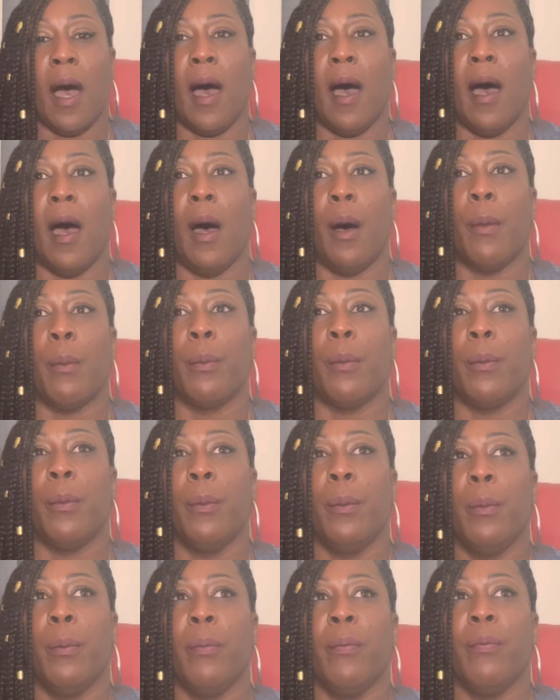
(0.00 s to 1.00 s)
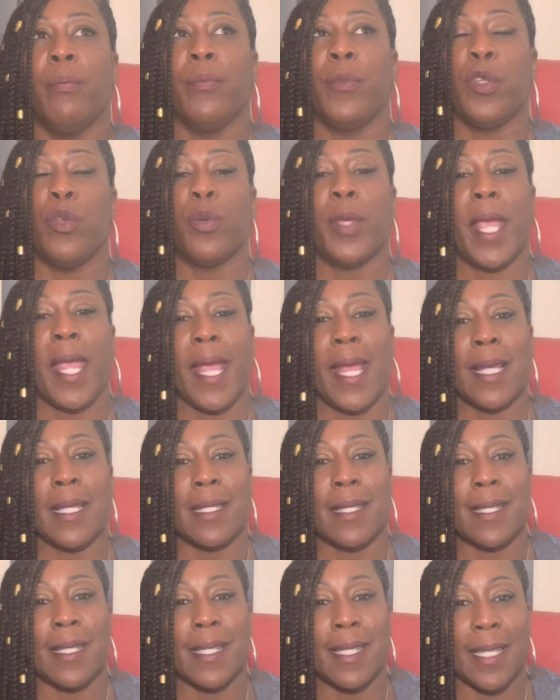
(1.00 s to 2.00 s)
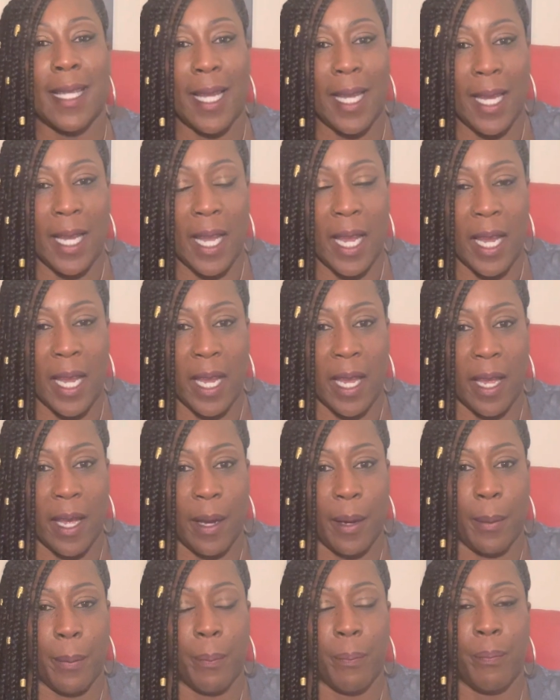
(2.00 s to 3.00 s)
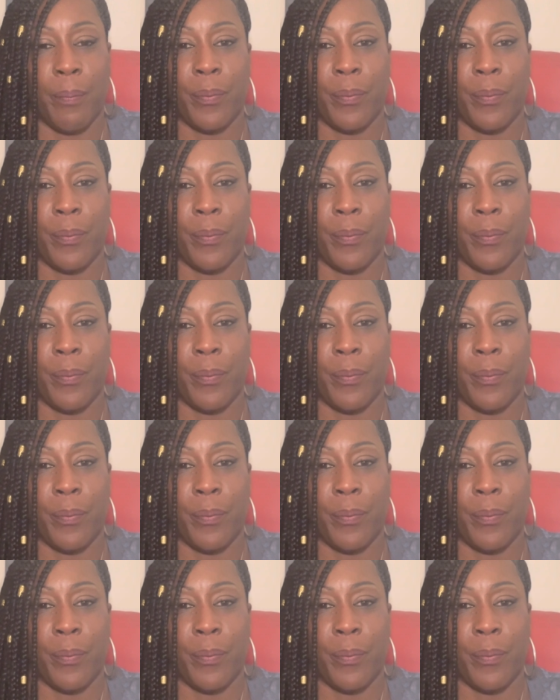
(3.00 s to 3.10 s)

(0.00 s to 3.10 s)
You can't see him